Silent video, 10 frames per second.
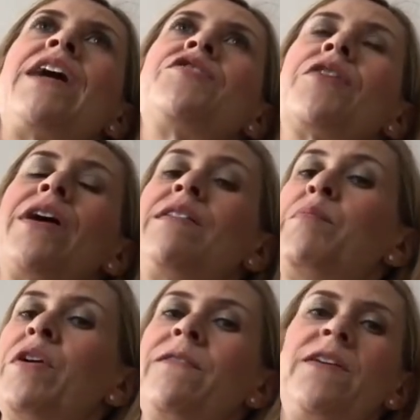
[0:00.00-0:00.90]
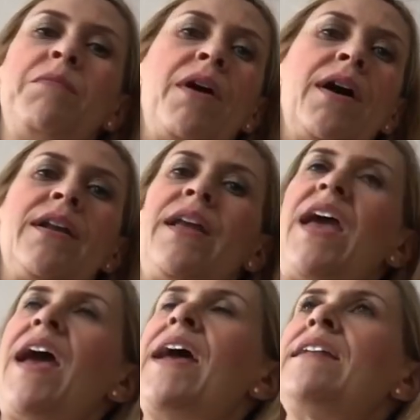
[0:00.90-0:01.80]
I tried the perfume on,
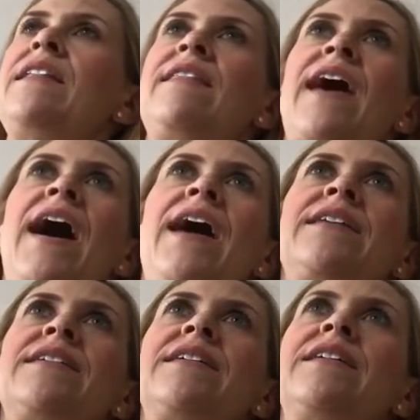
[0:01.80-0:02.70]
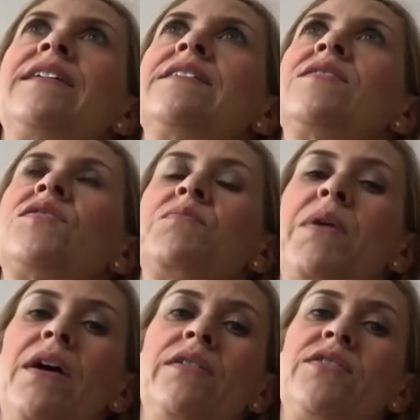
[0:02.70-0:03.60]
and that
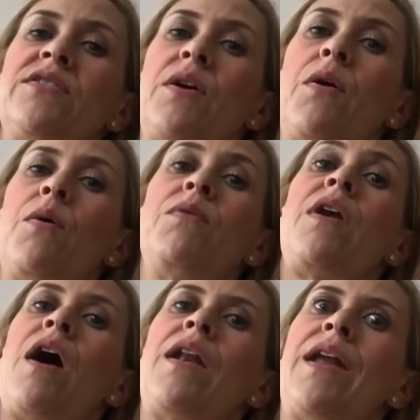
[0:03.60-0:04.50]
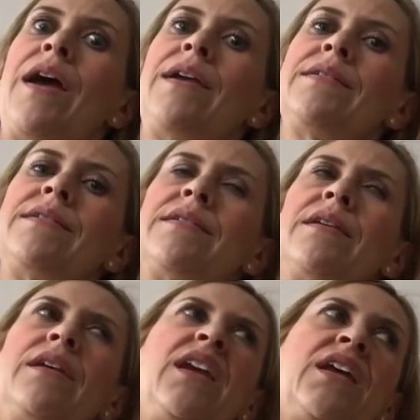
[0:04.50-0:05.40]
smelled so not nice.
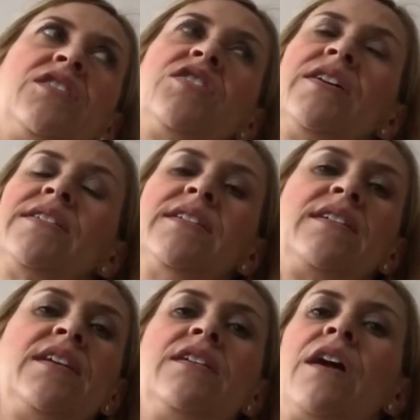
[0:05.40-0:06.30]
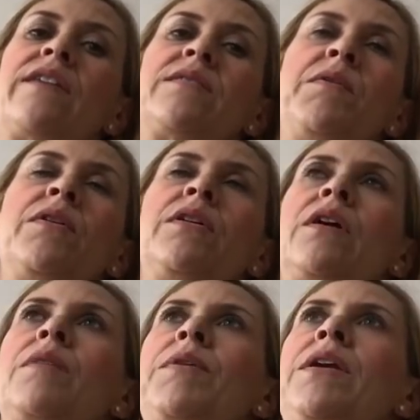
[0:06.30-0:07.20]
It just did not smell good
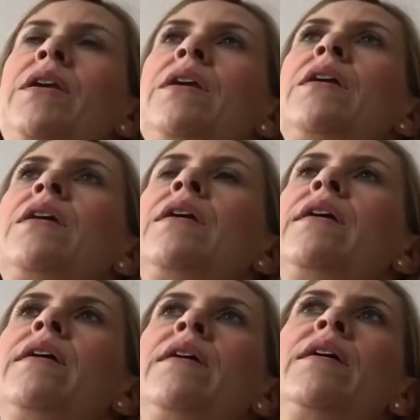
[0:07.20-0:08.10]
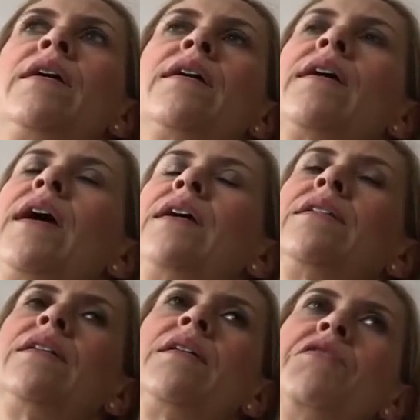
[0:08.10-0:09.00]
on me.
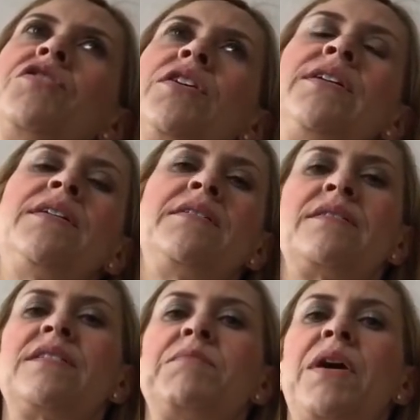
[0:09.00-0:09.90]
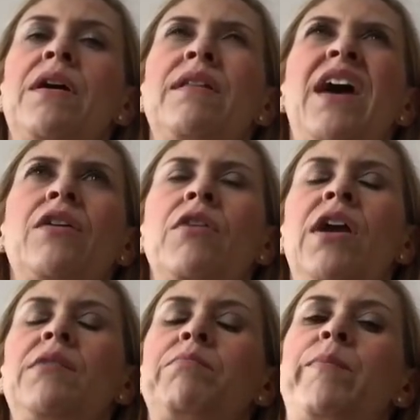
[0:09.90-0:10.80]
And the lotion didn't smell that
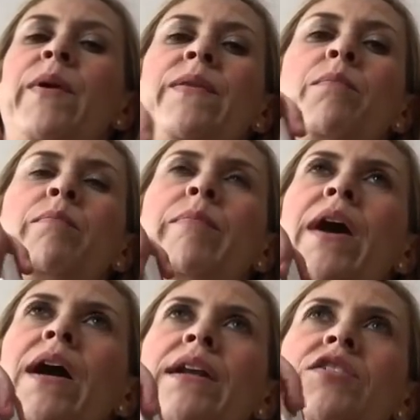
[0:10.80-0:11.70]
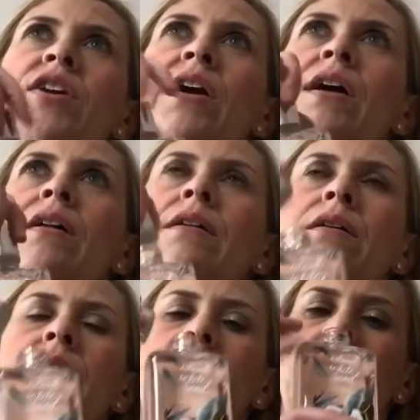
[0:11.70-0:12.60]
great, but the body gel,
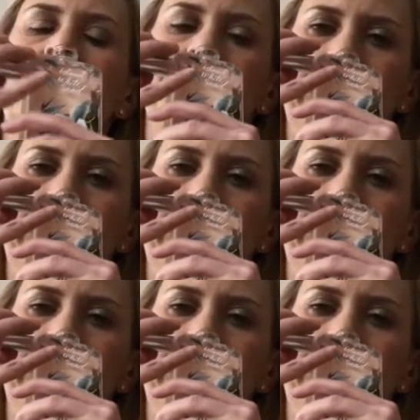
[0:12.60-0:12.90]
oh.